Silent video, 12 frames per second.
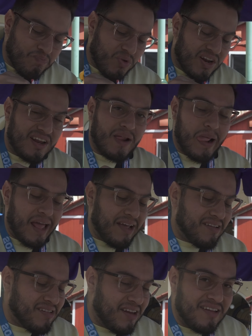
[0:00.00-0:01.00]
But it, I
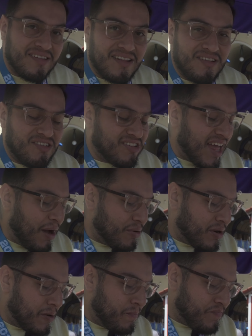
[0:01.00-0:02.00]
guess it is a little sour.